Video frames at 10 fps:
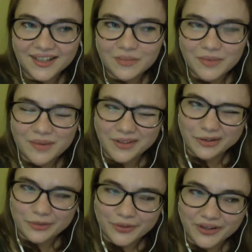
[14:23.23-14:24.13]
made me a
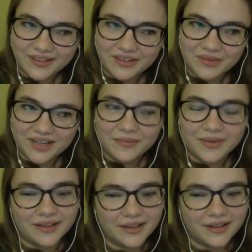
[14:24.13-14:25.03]
little more intimidated. But
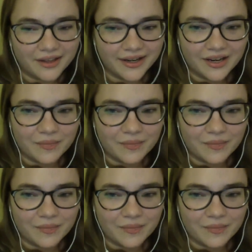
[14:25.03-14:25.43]
on the other hand,